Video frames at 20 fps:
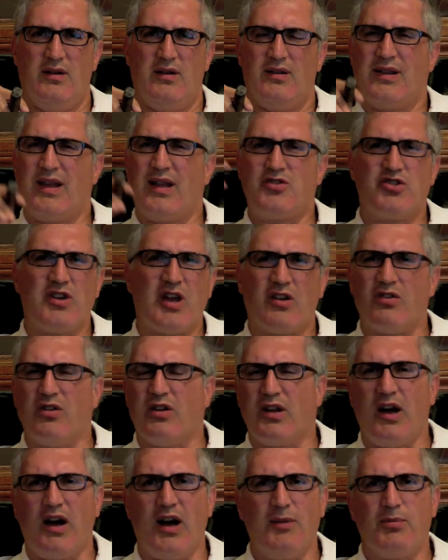That Jekyll
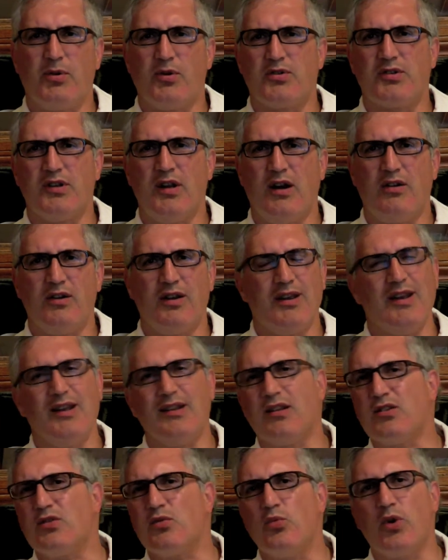and Hyde personality, it
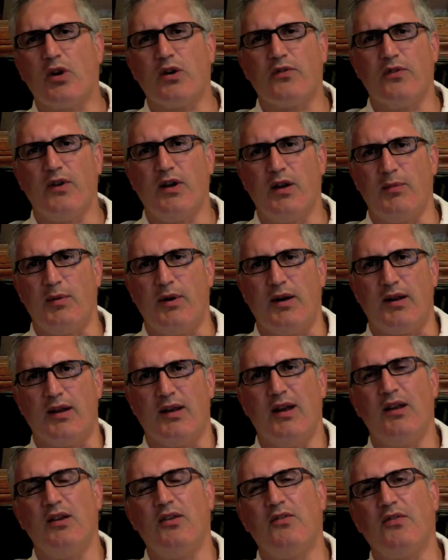doesn't work for anybody.
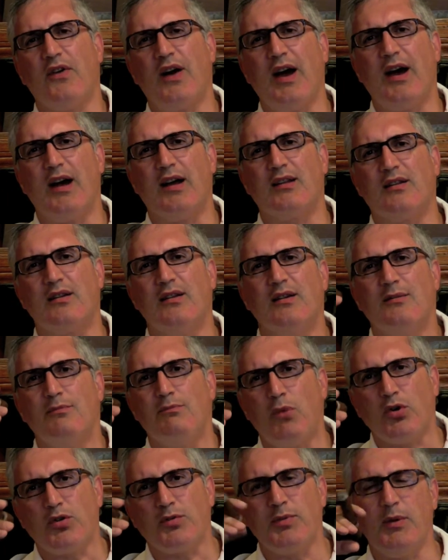And in fact,
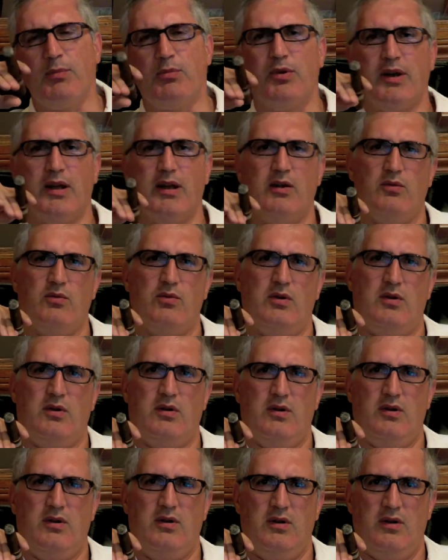most people get it wrong.
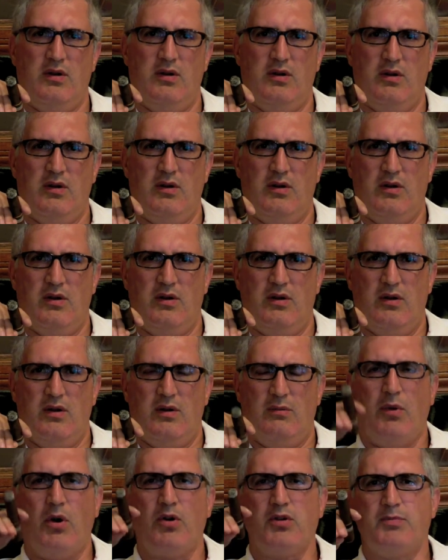
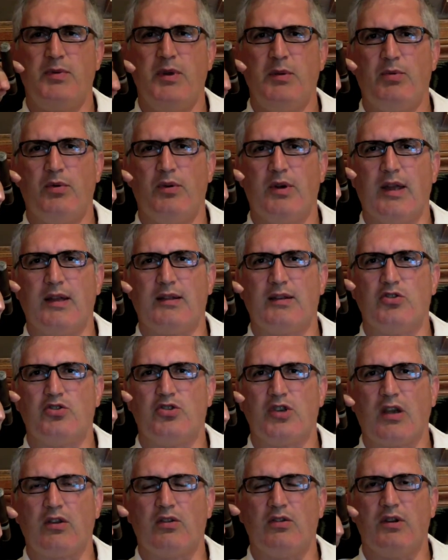Most people get the
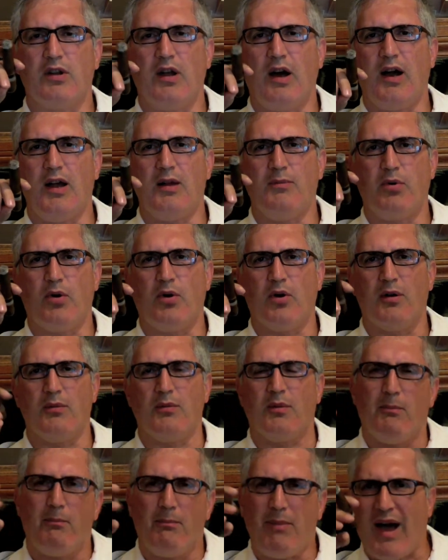Jekyll and Hyde part
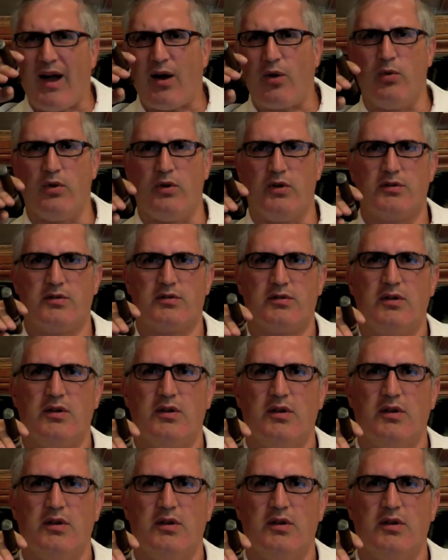backwards.